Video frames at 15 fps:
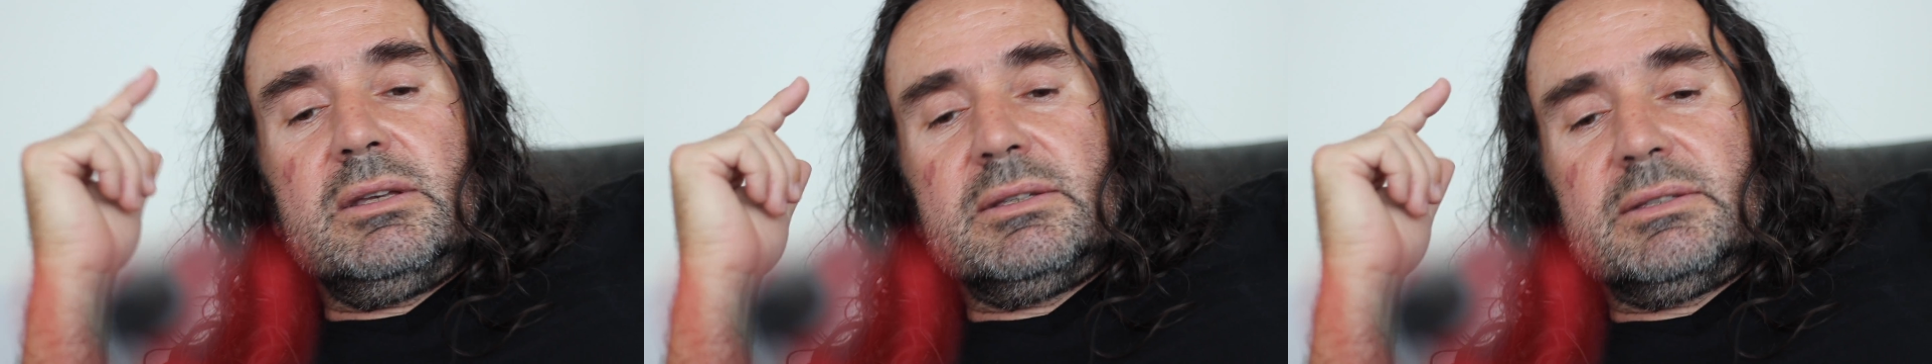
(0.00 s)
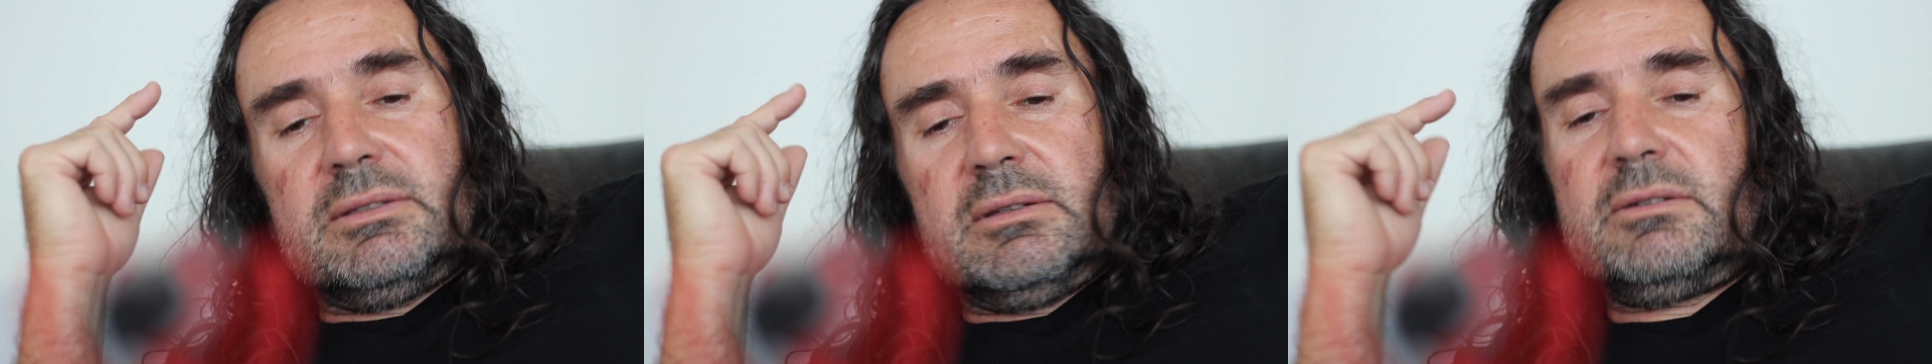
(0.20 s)

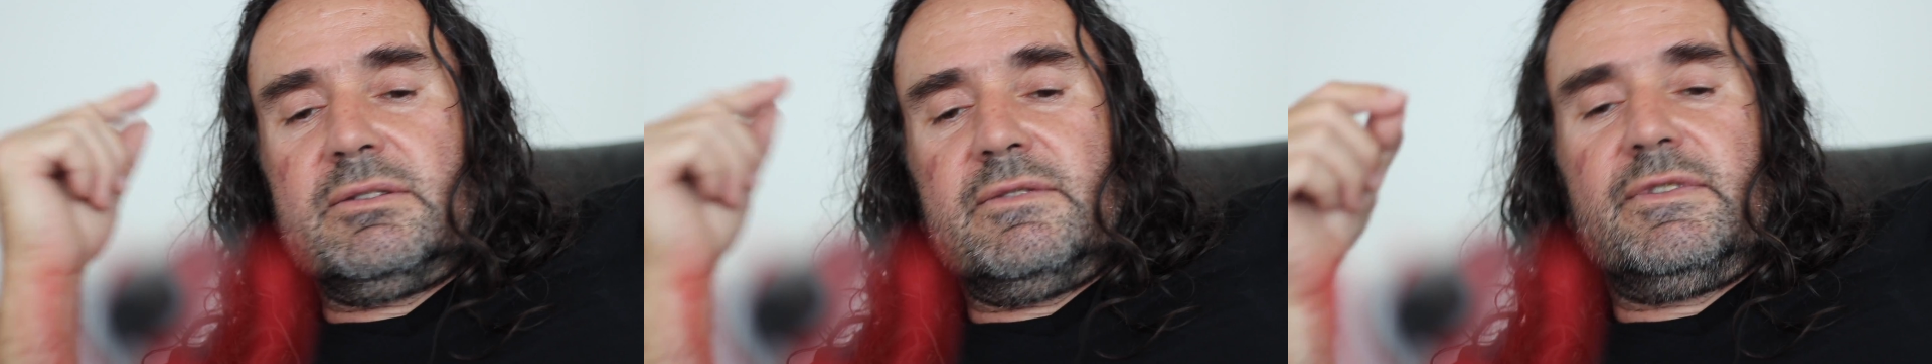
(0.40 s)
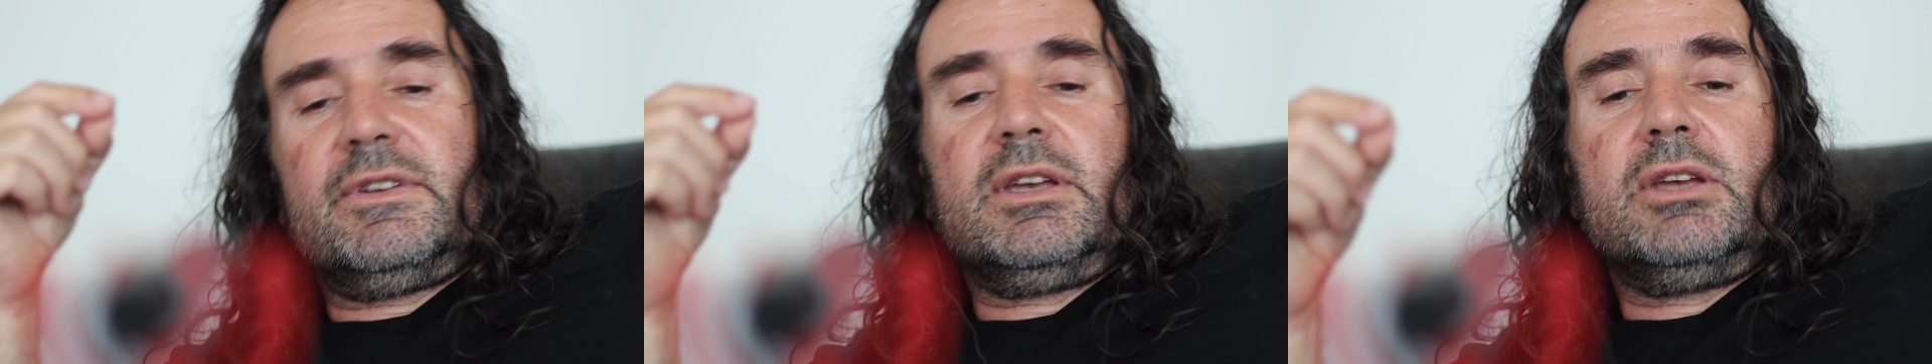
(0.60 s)

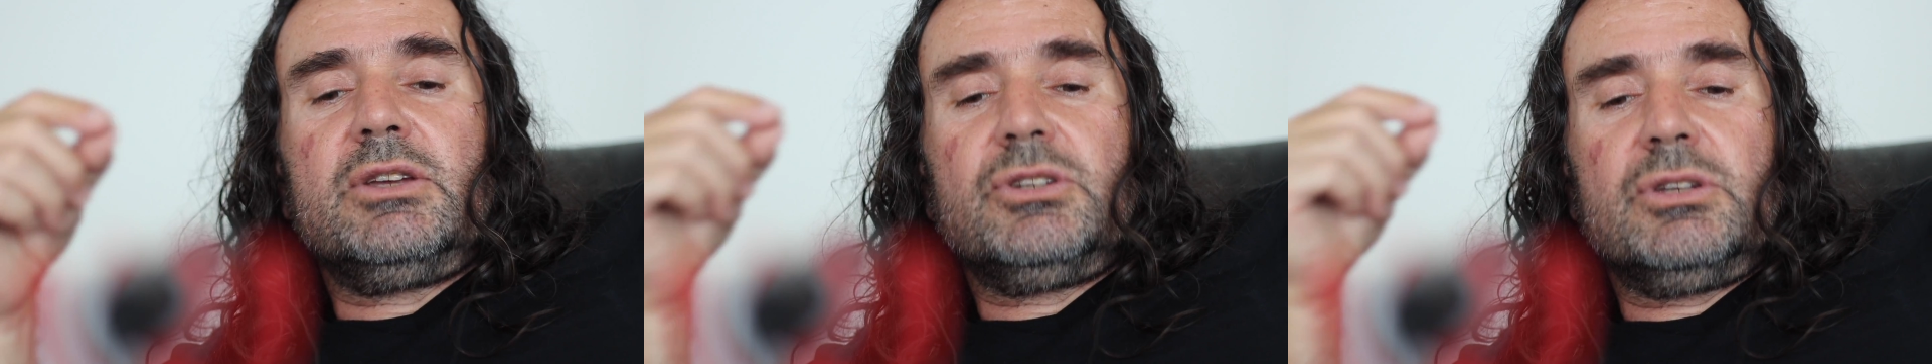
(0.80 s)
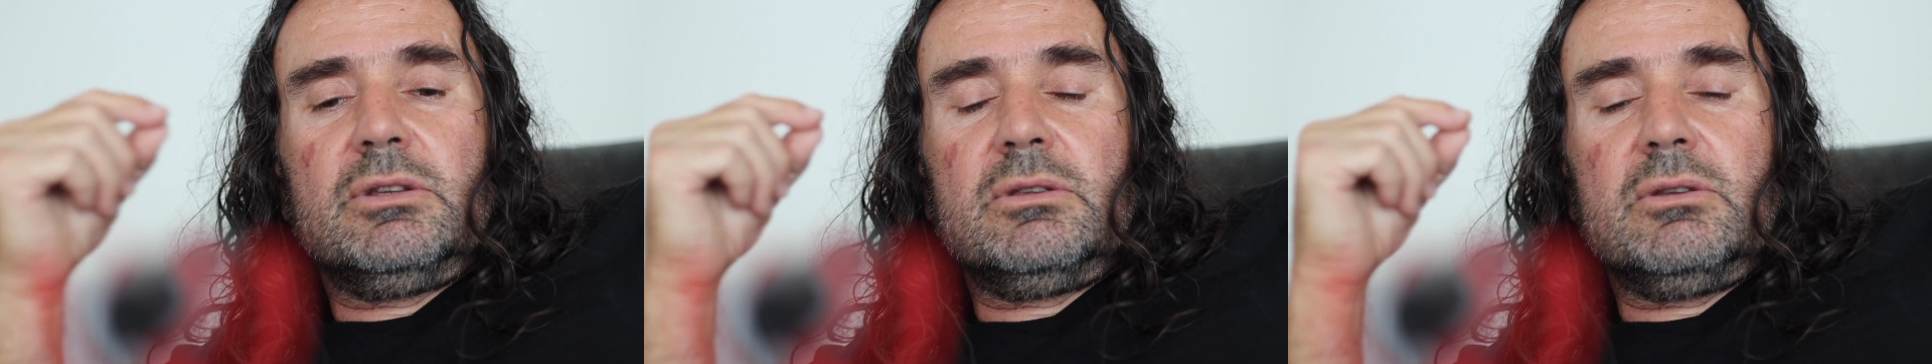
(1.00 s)

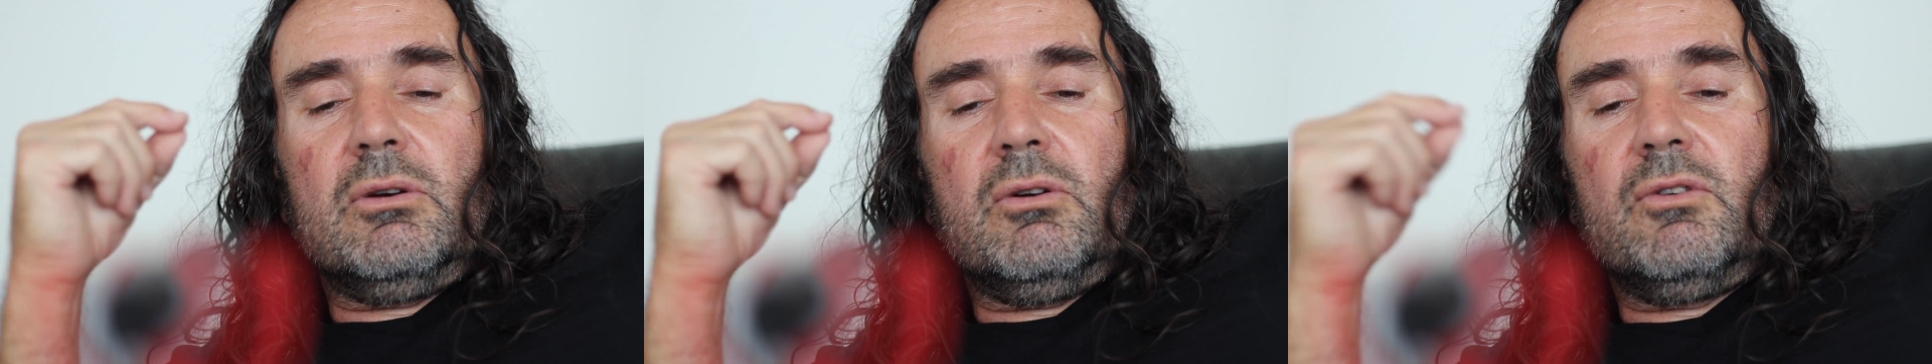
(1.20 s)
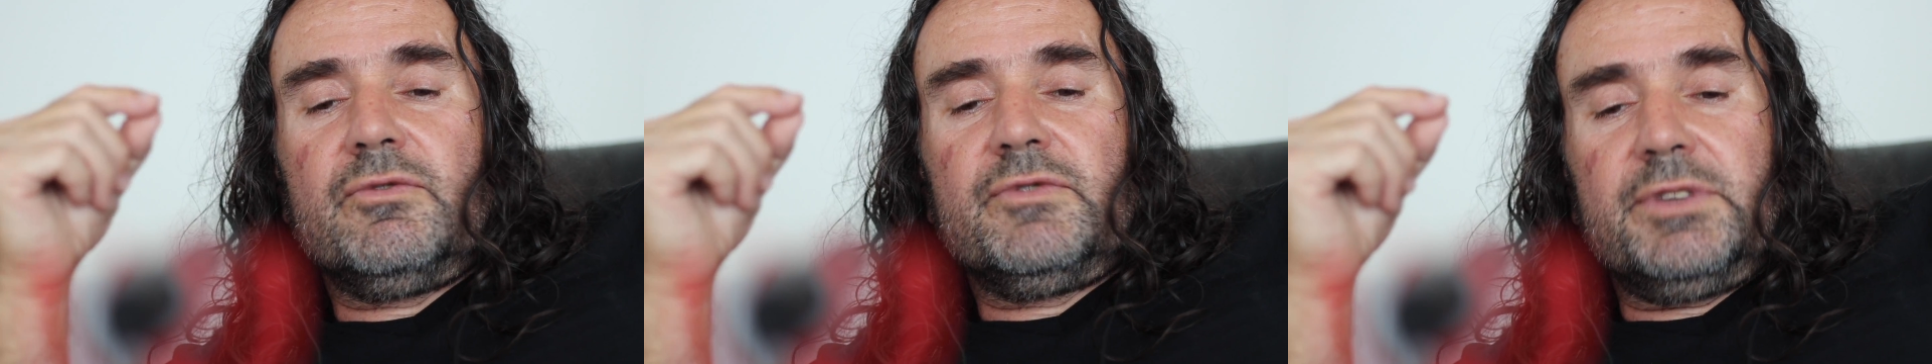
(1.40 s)
certification
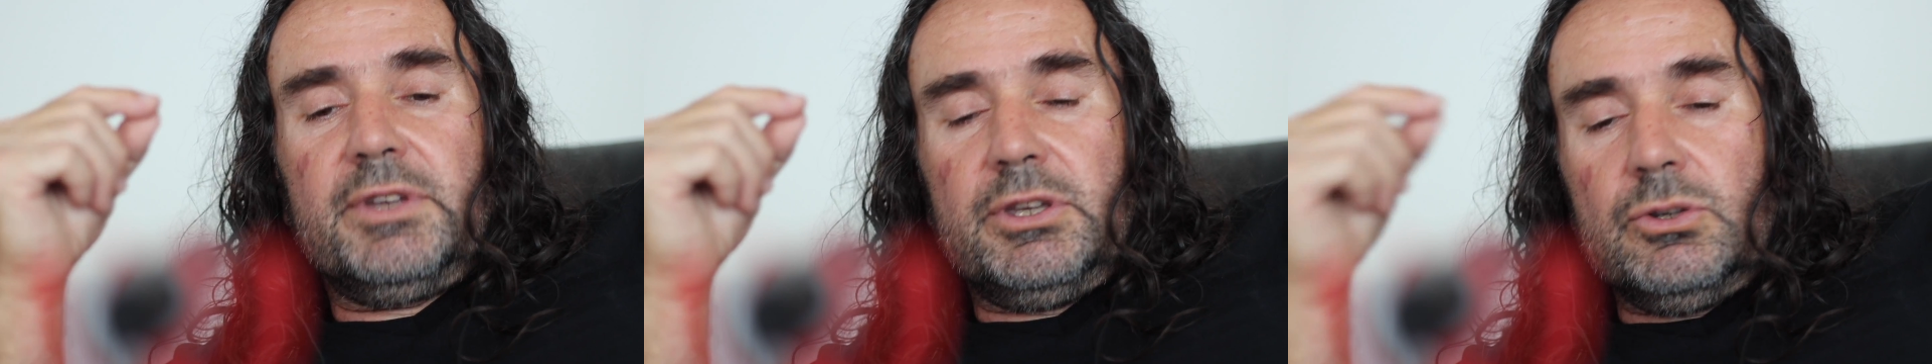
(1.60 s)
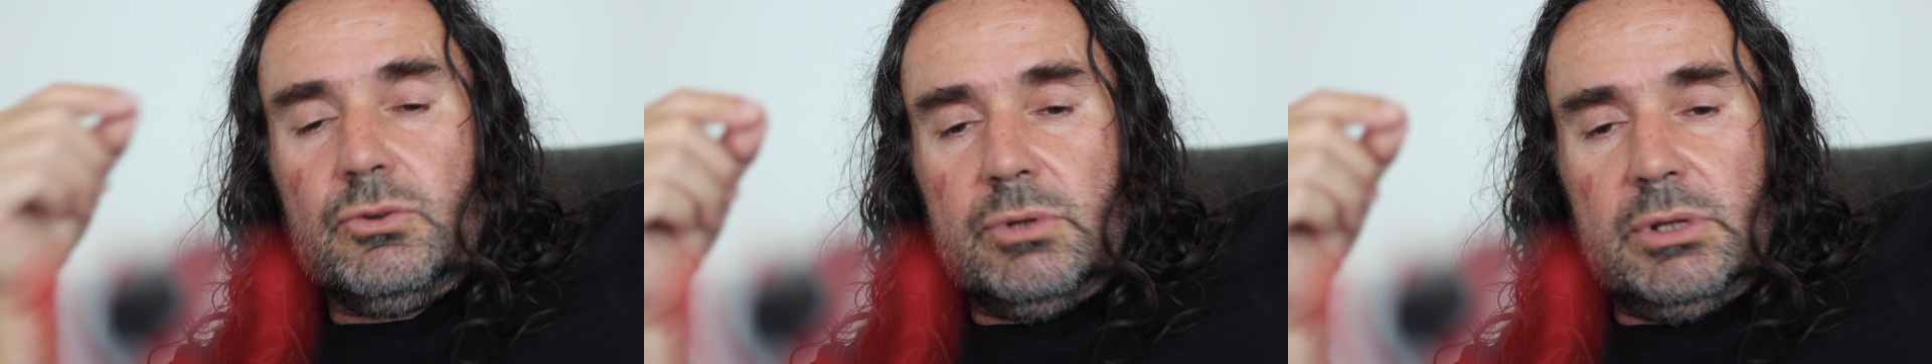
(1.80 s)
of the
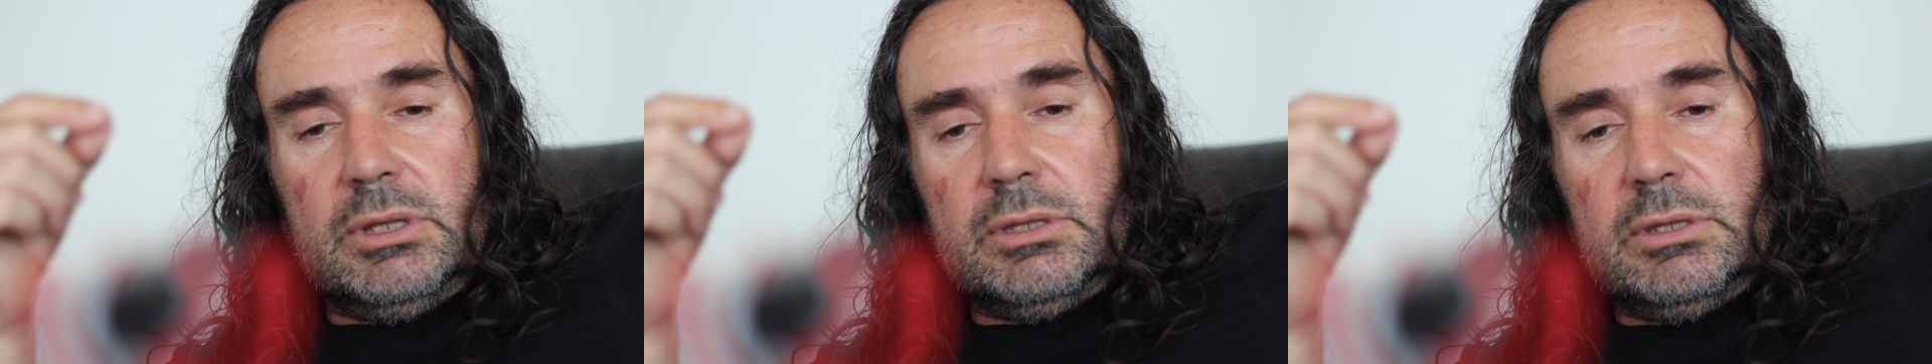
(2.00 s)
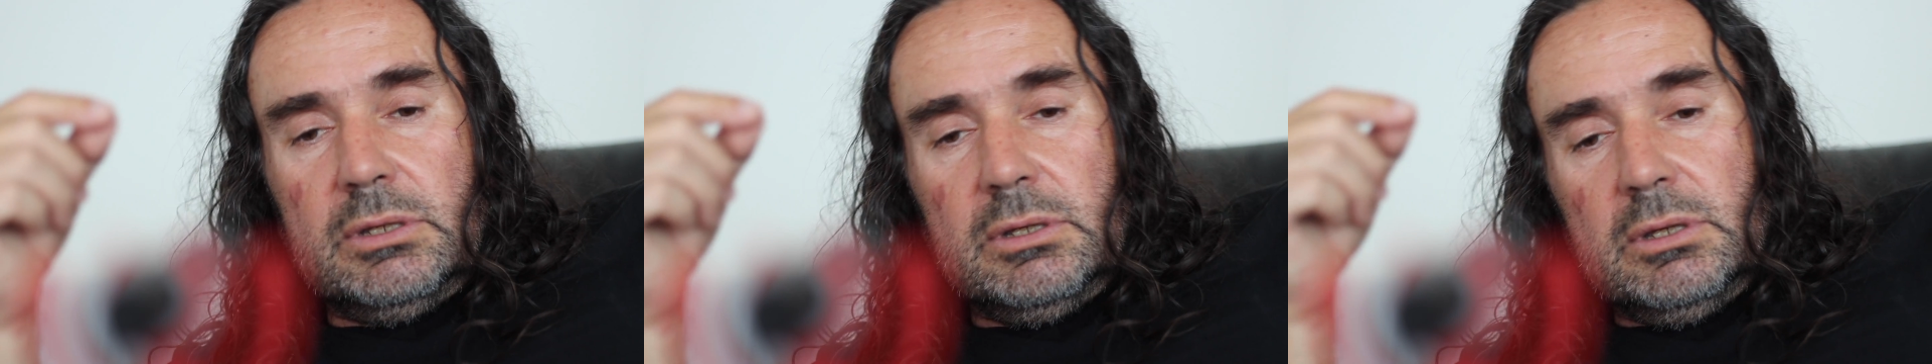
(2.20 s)

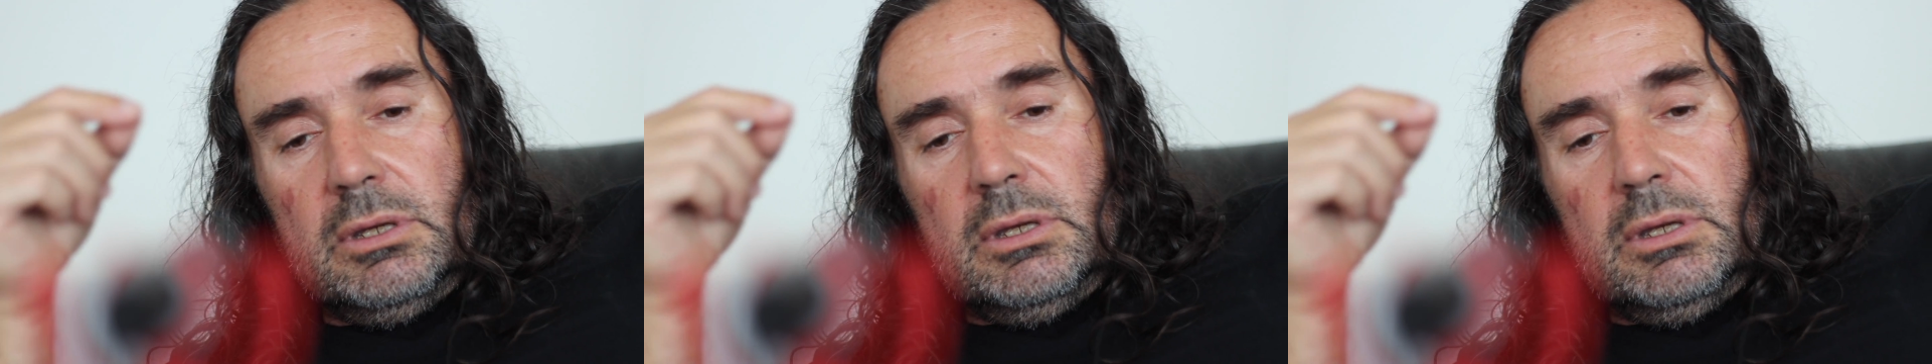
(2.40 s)
unit,